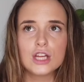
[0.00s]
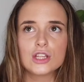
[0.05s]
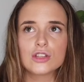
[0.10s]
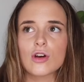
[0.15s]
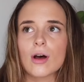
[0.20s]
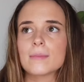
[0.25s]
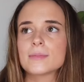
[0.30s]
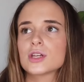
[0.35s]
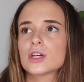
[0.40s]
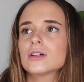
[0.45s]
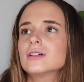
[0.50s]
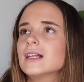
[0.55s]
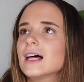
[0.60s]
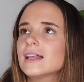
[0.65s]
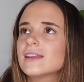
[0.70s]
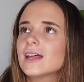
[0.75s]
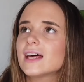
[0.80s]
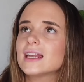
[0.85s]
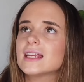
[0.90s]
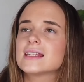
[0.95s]
So I'm so
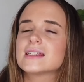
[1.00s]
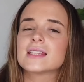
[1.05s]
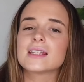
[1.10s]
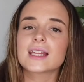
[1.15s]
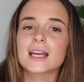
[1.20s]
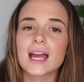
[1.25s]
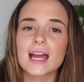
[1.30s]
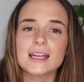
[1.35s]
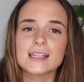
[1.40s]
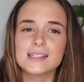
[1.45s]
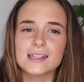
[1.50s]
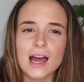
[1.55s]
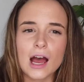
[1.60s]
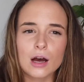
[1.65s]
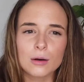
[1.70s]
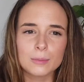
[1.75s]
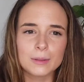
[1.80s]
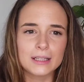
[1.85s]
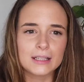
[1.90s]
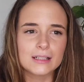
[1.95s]
glad that isn't the case
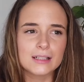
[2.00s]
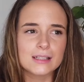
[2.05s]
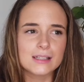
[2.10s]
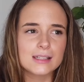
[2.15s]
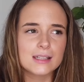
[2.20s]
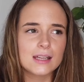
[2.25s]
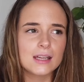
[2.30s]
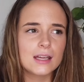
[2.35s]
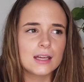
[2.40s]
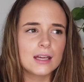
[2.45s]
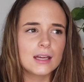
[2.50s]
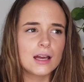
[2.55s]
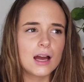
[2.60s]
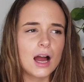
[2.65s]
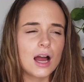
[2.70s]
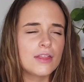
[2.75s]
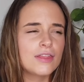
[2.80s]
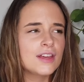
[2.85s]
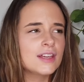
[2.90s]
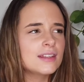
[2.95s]
now, because
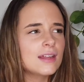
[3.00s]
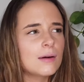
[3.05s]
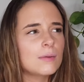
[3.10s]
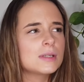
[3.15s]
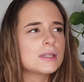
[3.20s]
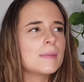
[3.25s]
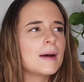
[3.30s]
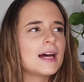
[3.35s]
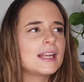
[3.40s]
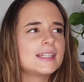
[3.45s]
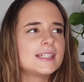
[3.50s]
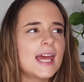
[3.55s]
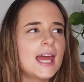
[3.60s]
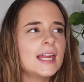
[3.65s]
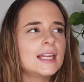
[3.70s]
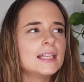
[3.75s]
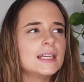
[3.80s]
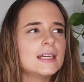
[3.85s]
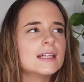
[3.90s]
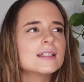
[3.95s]
I think that was about
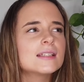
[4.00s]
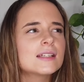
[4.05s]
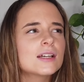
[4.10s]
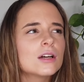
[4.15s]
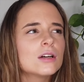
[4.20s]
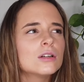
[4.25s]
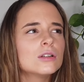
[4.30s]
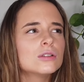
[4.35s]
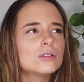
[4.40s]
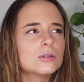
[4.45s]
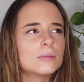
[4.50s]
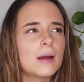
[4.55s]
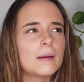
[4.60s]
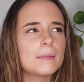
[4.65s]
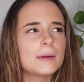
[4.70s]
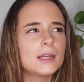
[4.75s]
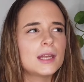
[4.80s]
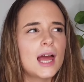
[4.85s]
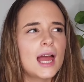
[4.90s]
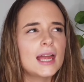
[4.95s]
10 years ago, or
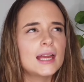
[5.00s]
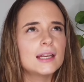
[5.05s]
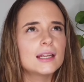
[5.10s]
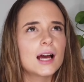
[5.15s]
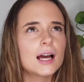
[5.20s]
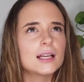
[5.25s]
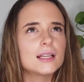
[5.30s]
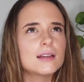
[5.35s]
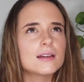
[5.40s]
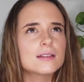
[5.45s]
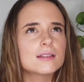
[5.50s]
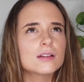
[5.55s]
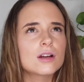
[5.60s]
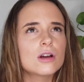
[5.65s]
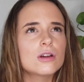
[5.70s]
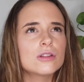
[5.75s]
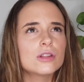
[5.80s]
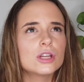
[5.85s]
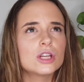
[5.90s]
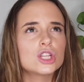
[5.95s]
maybe 8-9 years
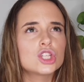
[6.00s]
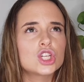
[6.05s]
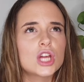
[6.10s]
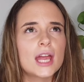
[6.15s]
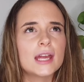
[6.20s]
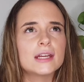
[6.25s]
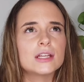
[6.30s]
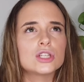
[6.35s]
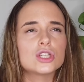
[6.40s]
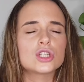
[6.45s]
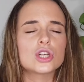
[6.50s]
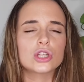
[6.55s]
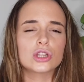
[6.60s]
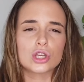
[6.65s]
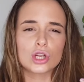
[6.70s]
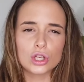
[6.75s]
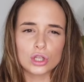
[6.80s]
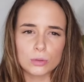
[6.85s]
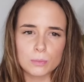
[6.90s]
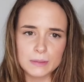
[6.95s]
ago, that it changed at
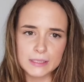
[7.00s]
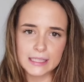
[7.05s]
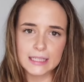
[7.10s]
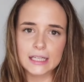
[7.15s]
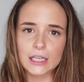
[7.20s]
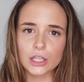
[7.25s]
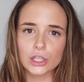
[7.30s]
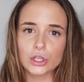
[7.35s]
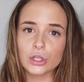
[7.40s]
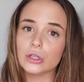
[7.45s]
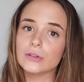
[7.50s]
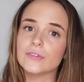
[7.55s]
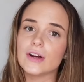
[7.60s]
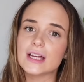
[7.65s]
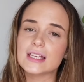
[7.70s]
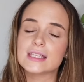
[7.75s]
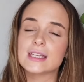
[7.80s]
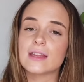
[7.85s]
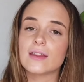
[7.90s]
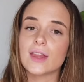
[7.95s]
the particular
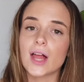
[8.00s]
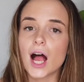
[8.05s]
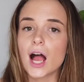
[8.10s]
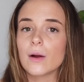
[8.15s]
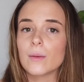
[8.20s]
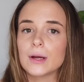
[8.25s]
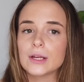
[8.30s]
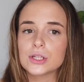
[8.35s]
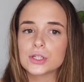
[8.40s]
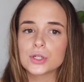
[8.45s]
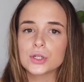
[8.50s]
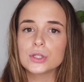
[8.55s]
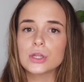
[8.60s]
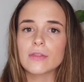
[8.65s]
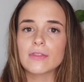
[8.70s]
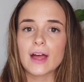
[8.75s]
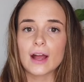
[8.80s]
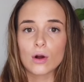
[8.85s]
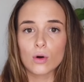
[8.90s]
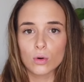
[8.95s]
university that I went to,
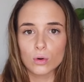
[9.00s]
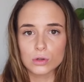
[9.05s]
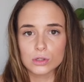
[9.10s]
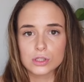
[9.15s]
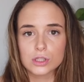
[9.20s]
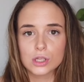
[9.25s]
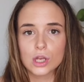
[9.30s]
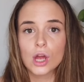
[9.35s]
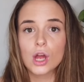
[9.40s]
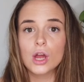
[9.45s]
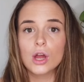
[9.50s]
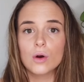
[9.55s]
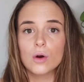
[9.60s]
that course